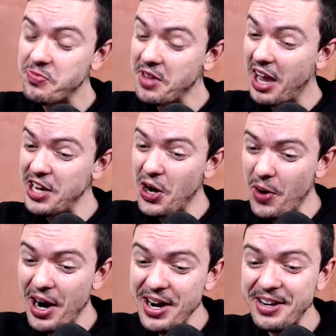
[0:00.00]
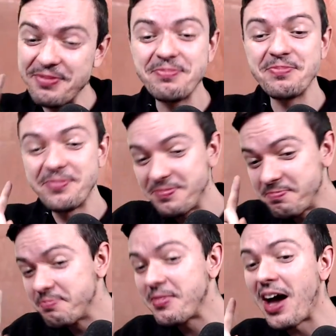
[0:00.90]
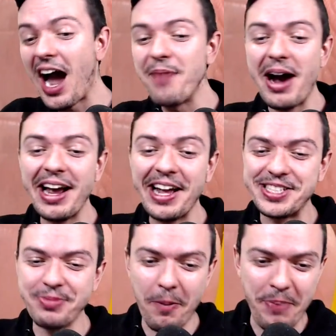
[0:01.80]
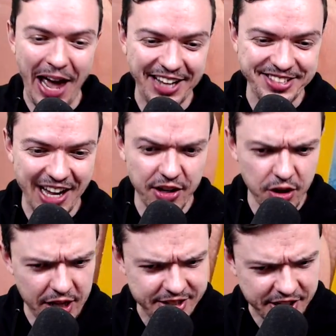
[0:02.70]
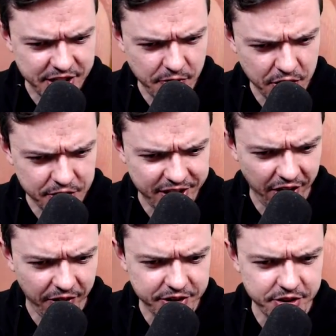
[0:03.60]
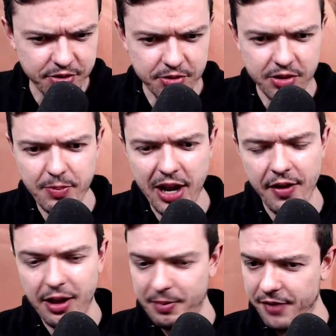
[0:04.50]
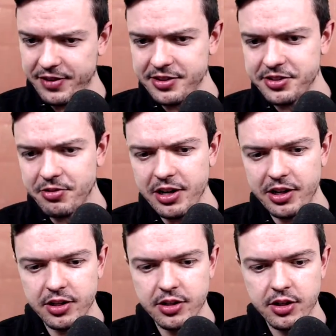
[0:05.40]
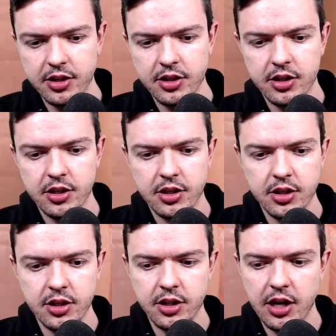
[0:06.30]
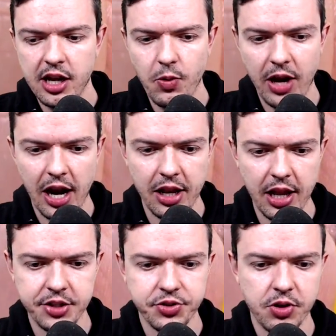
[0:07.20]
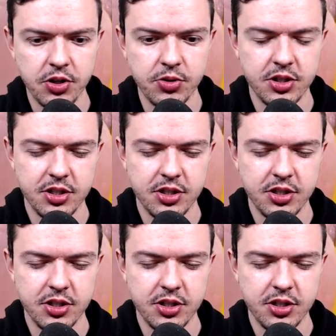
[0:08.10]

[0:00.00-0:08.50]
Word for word: You know what? I might get some more packs now. Yo, that's actually a really good centering, too. I might, I might have to get segregated. And then we got Electrode.